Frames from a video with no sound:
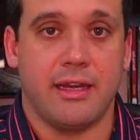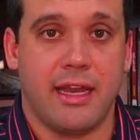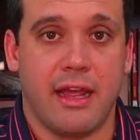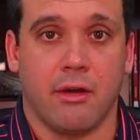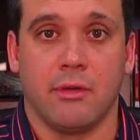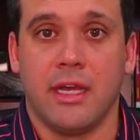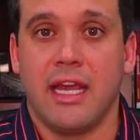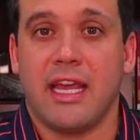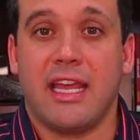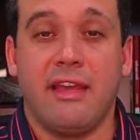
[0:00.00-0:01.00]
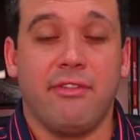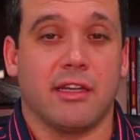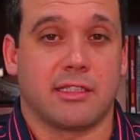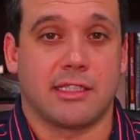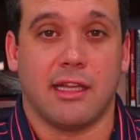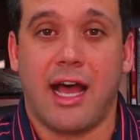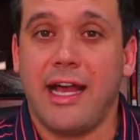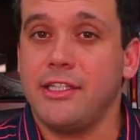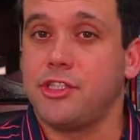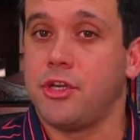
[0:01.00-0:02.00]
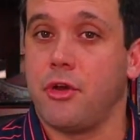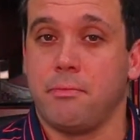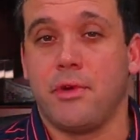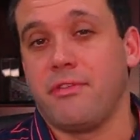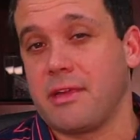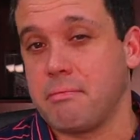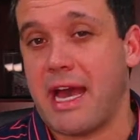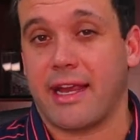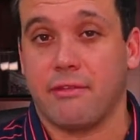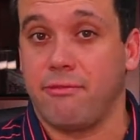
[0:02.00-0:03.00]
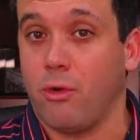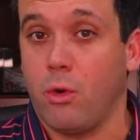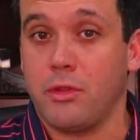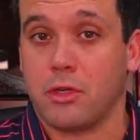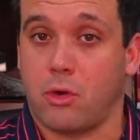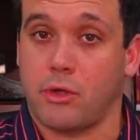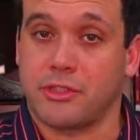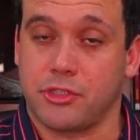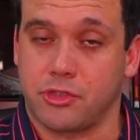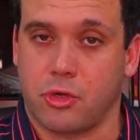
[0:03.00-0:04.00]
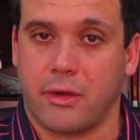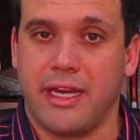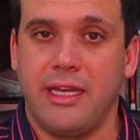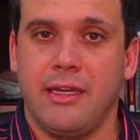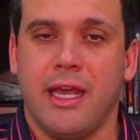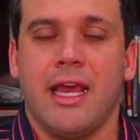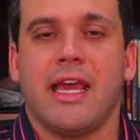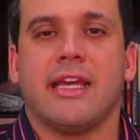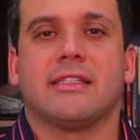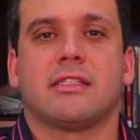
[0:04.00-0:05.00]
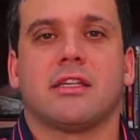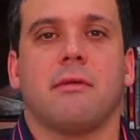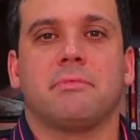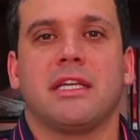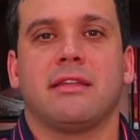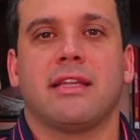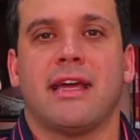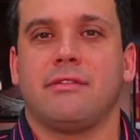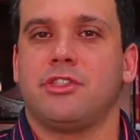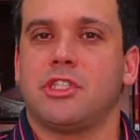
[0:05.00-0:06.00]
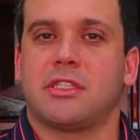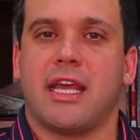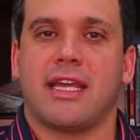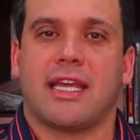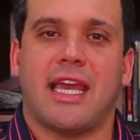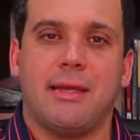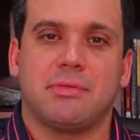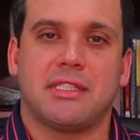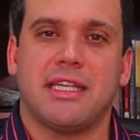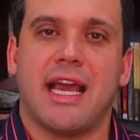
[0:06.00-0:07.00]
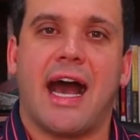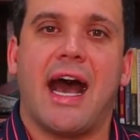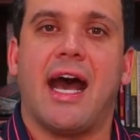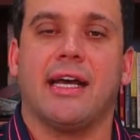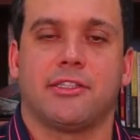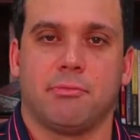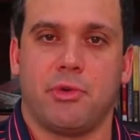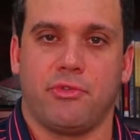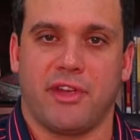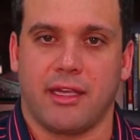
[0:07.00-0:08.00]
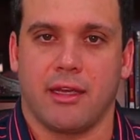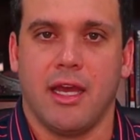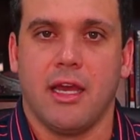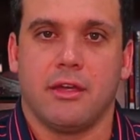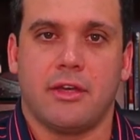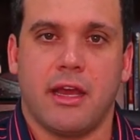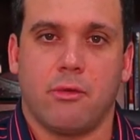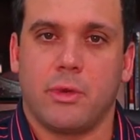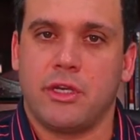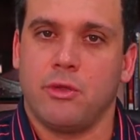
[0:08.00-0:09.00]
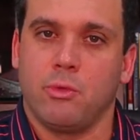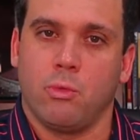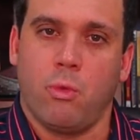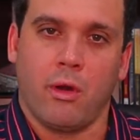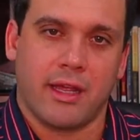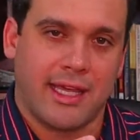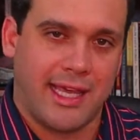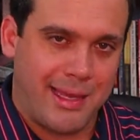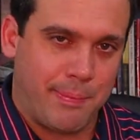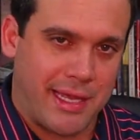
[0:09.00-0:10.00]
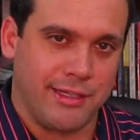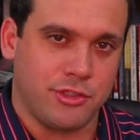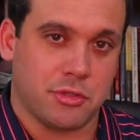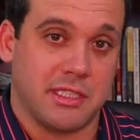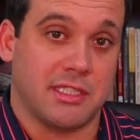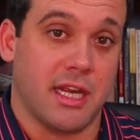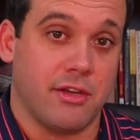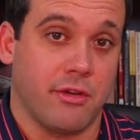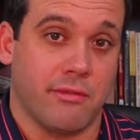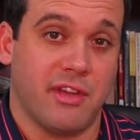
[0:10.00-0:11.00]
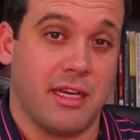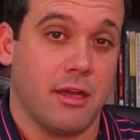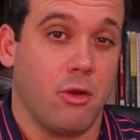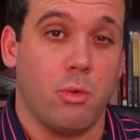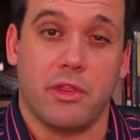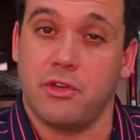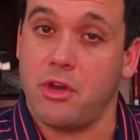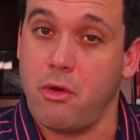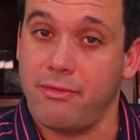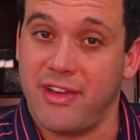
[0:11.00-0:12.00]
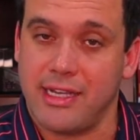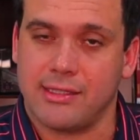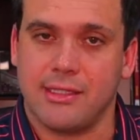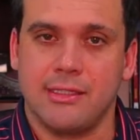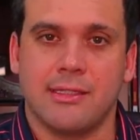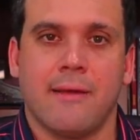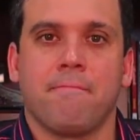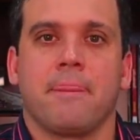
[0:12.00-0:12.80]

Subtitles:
Now, even a slideshow moving back and forth across the screen is something that it keeps the eyes moving. Now, when you want to keep interest in your video with no faces,